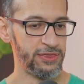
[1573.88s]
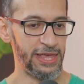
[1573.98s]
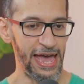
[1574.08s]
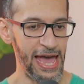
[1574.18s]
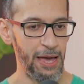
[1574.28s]

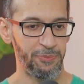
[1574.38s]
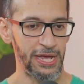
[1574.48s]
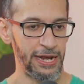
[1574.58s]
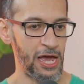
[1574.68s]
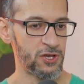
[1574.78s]
The
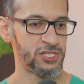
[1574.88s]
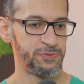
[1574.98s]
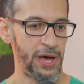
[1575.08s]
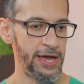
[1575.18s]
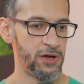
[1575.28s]
app can now
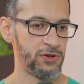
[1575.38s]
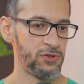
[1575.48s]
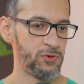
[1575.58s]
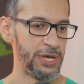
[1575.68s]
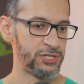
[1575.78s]
spy on
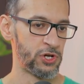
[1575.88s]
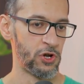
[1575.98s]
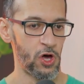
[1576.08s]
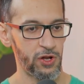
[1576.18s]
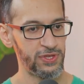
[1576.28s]
you based
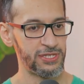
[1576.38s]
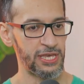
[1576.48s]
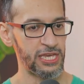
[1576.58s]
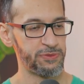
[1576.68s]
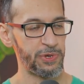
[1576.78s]
on all of
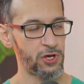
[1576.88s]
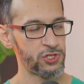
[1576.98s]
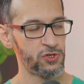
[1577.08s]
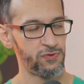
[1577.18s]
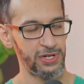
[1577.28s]
these things
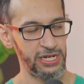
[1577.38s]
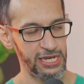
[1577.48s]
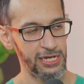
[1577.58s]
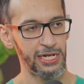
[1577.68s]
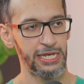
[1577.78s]
because you've
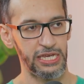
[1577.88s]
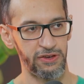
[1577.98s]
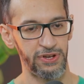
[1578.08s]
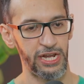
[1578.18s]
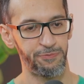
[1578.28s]
legally
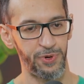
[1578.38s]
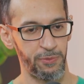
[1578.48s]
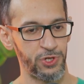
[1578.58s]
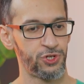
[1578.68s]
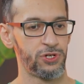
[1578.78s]
given it
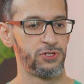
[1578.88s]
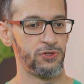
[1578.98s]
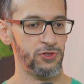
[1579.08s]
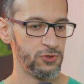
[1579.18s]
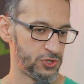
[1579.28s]
permission
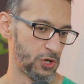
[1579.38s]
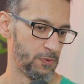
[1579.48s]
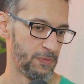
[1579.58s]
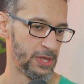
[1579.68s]
to do so.